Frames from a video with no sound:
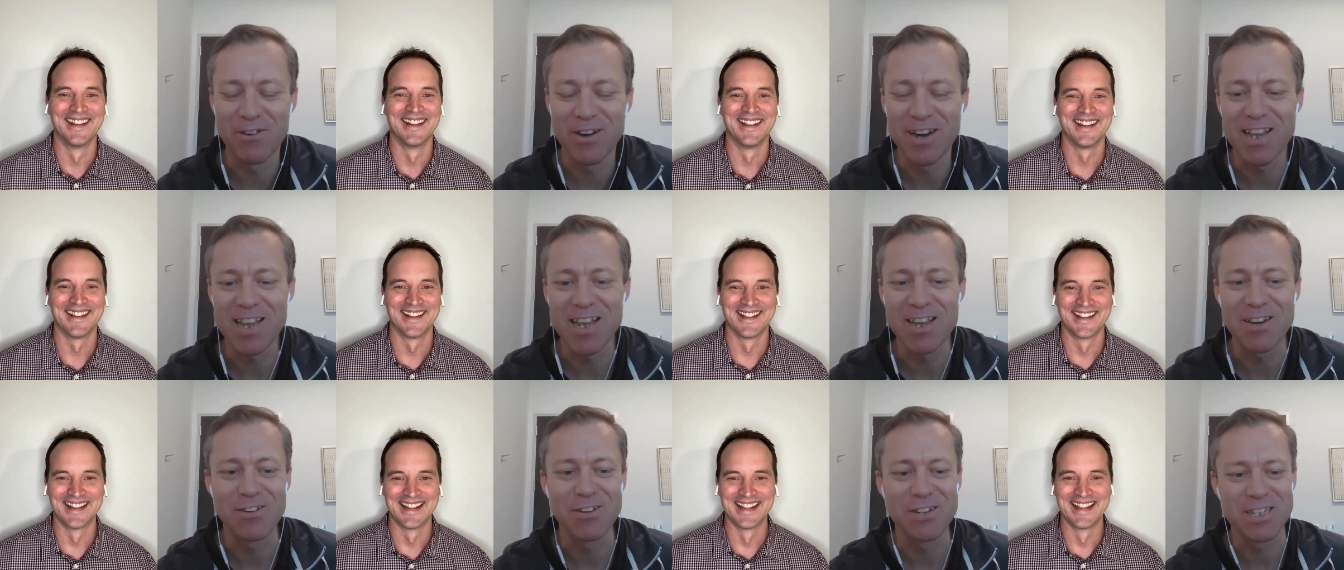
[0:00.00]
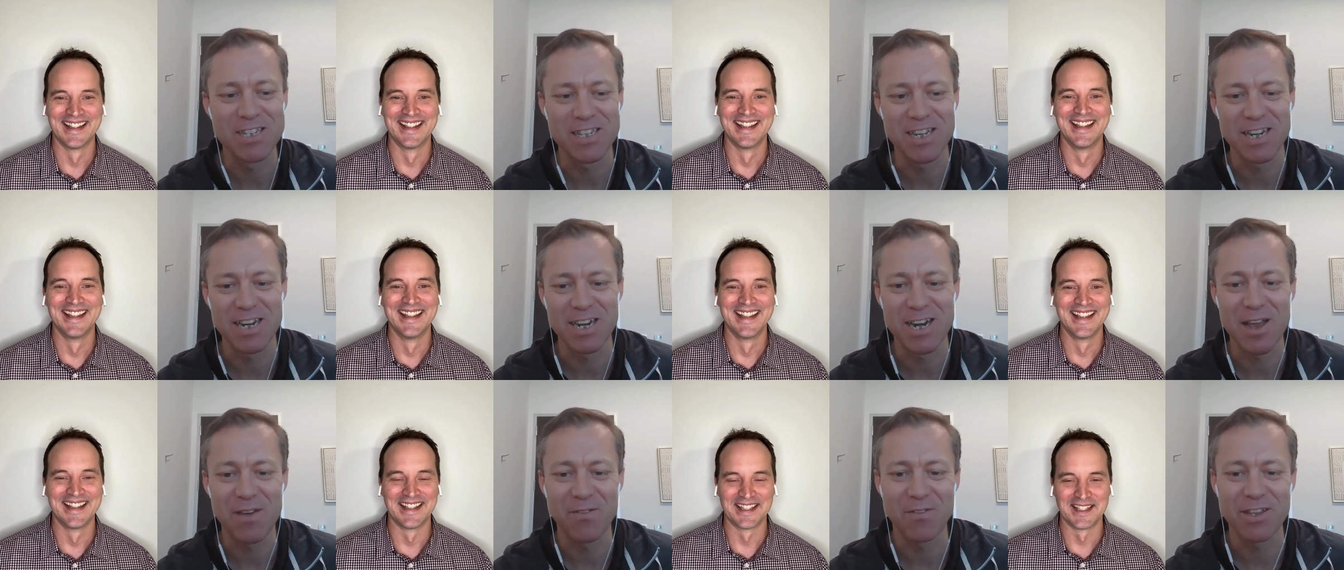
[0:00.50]
Speaker 1: are really
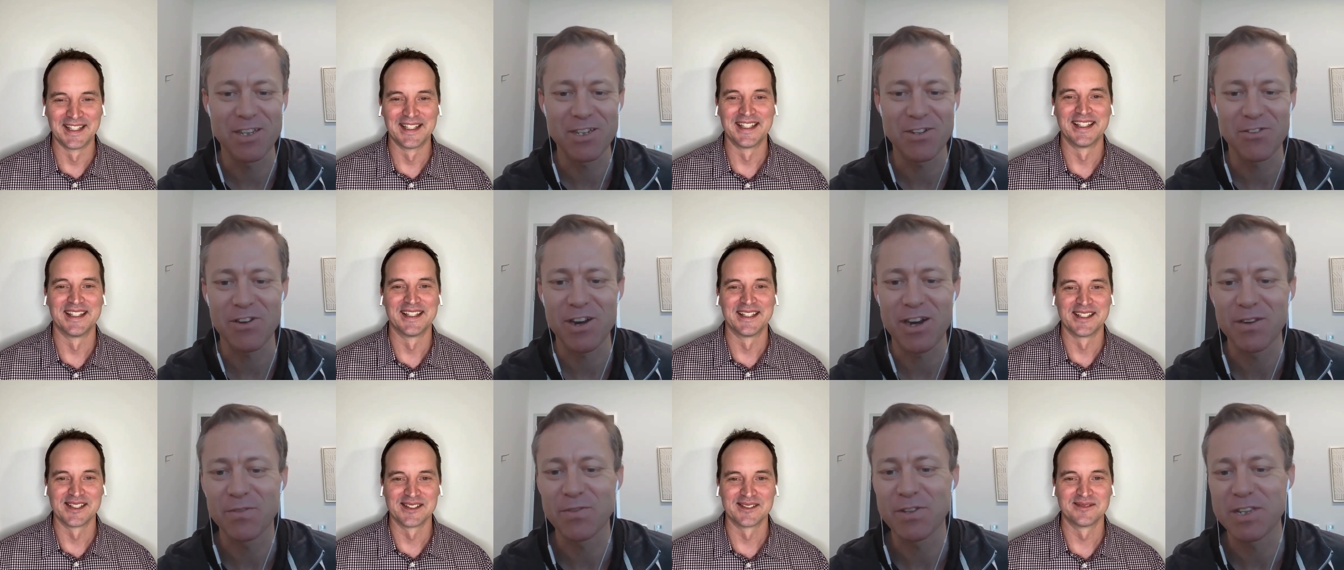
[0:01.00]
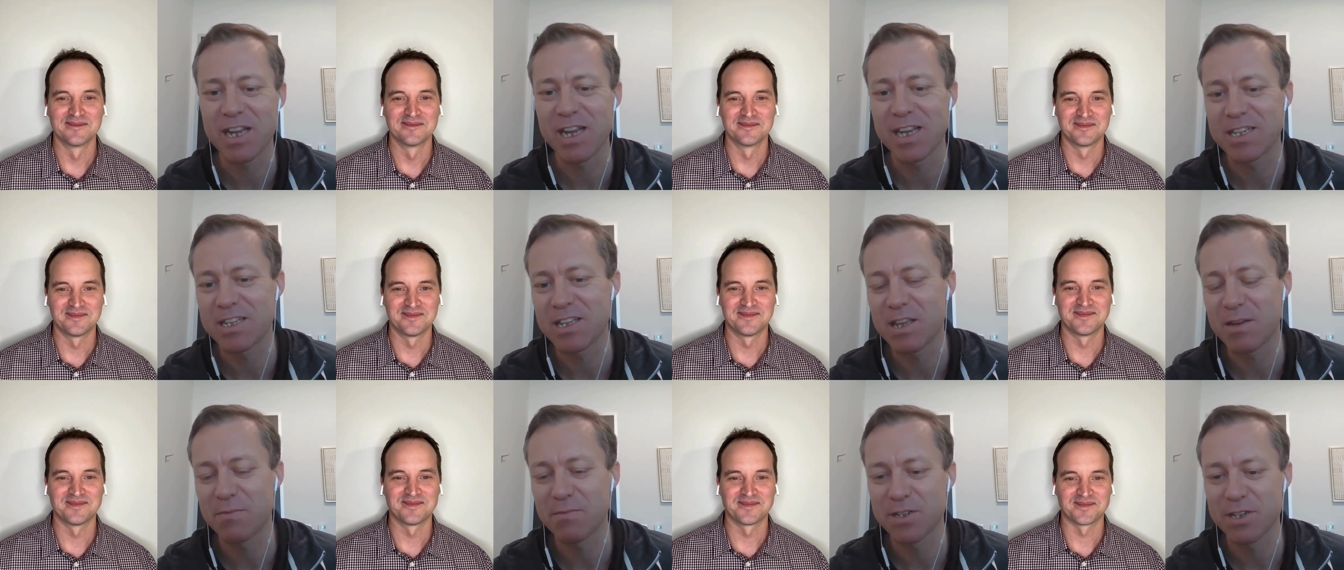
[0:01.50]
interesting and have this creative
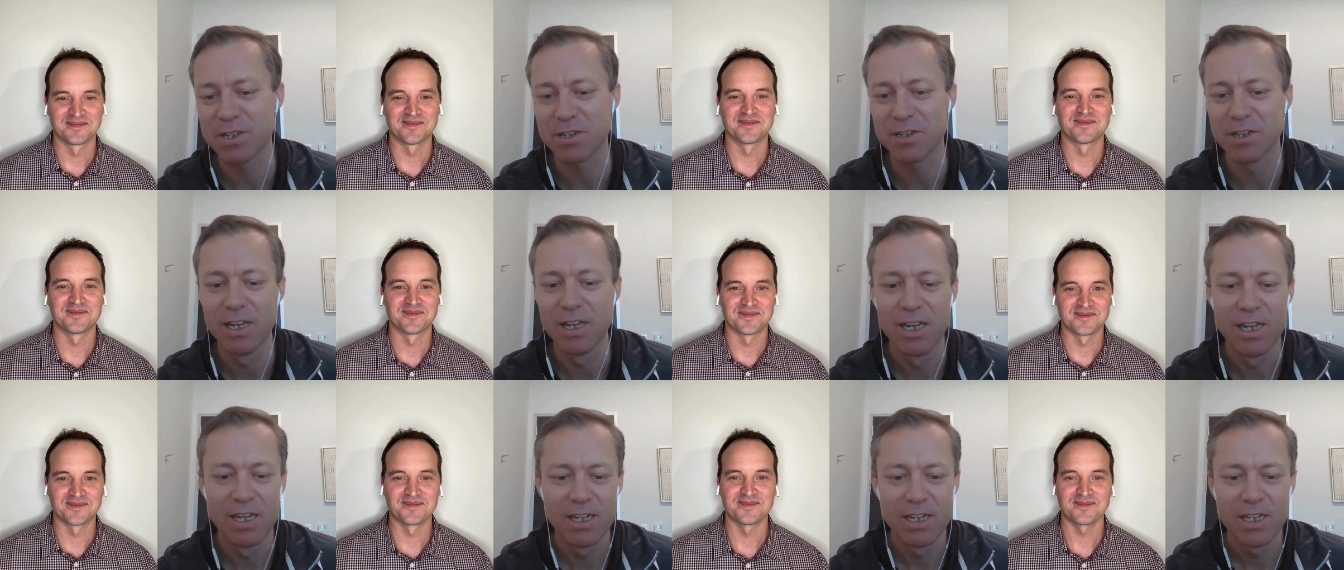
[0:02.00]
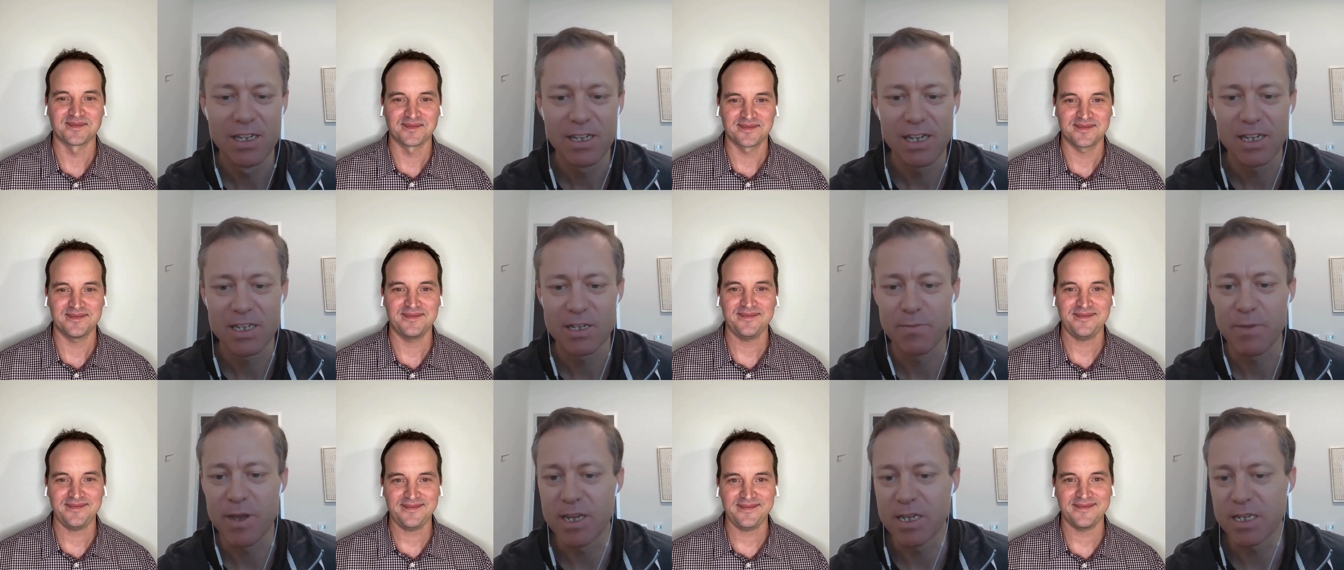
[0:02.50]
side to them. So
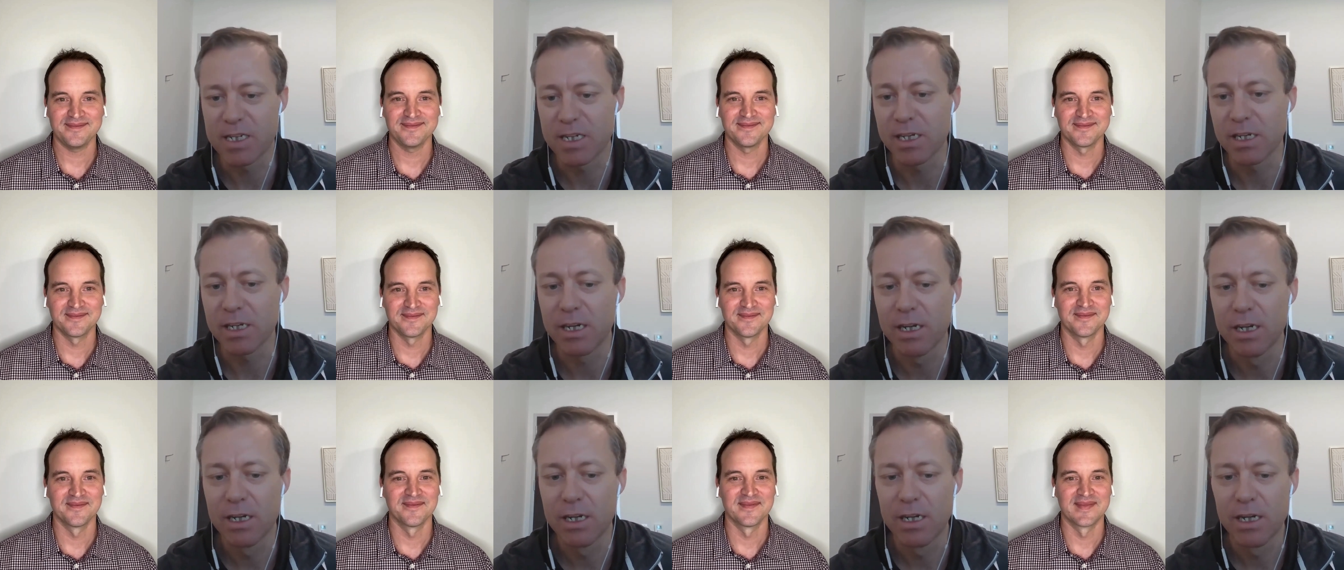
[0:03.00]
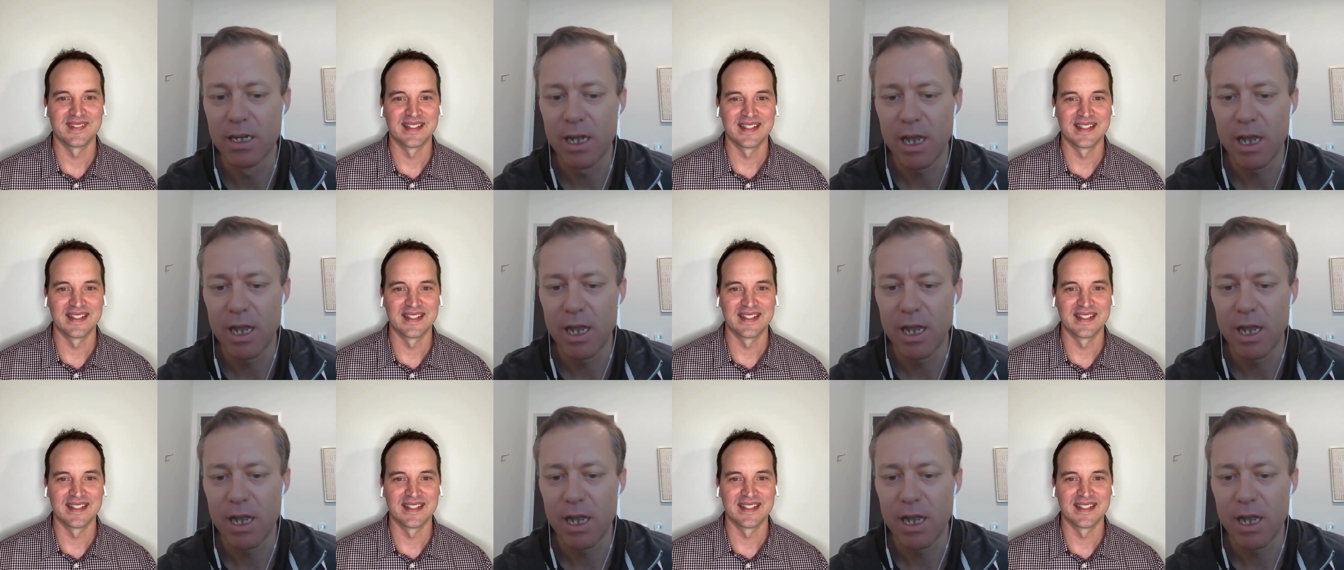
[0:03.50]
that's amazing.